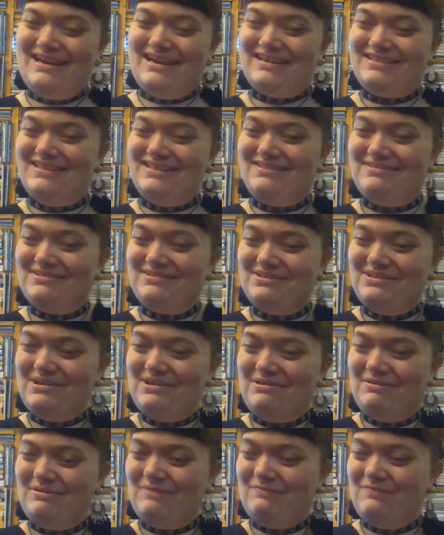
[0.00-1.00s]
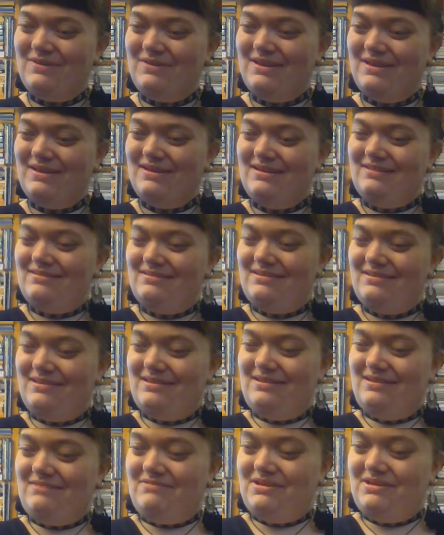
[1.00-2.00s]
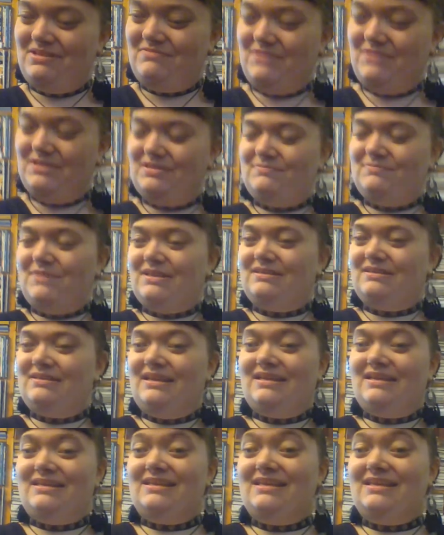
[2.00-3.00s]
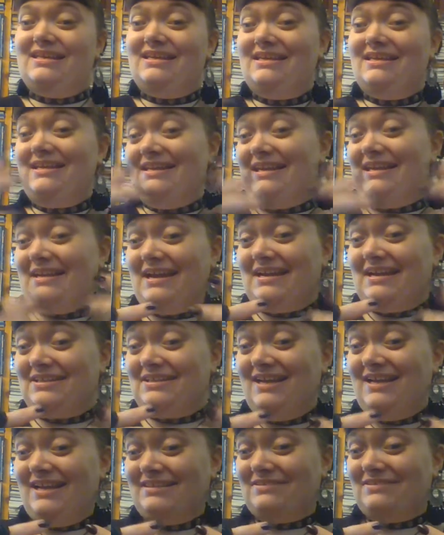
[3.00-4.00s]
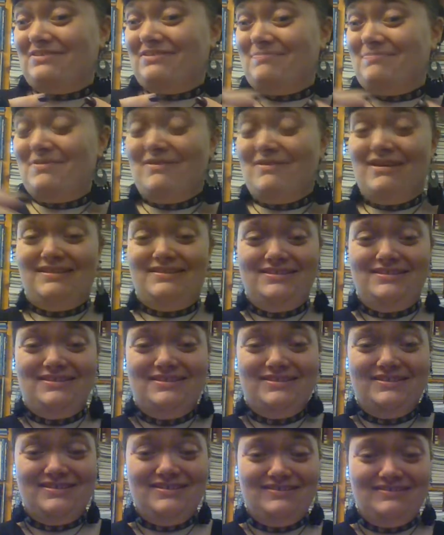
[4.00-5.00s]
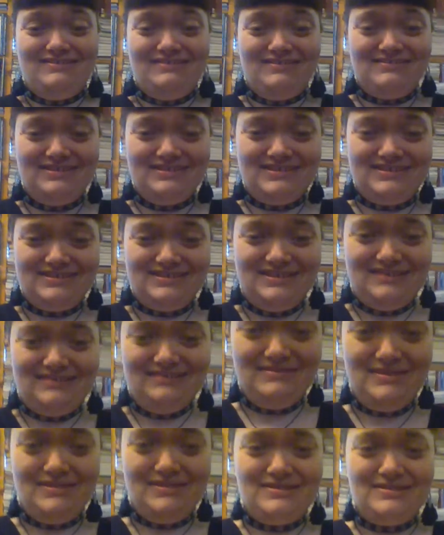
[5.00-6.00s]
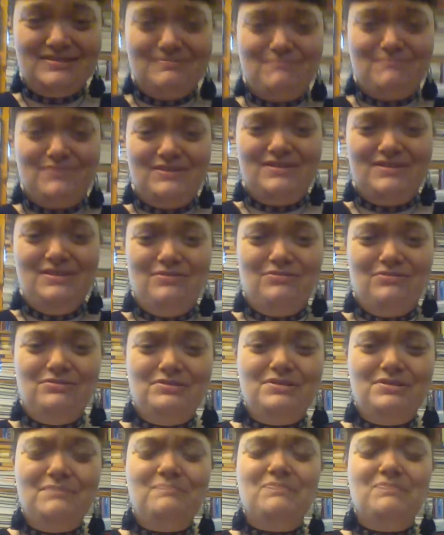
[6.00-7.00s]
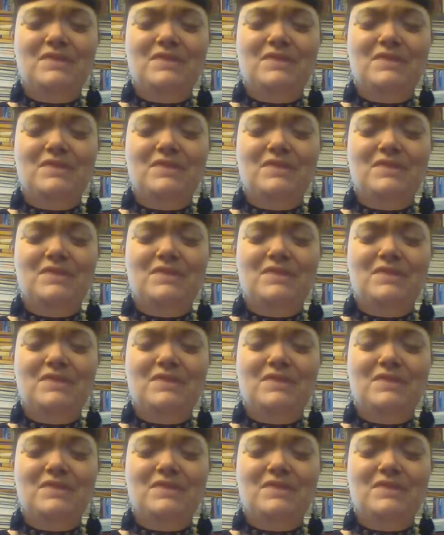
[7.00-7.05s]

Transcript: I actually don't know if the Rider White Smite deck actually has a copyright on it still. It's pretty old.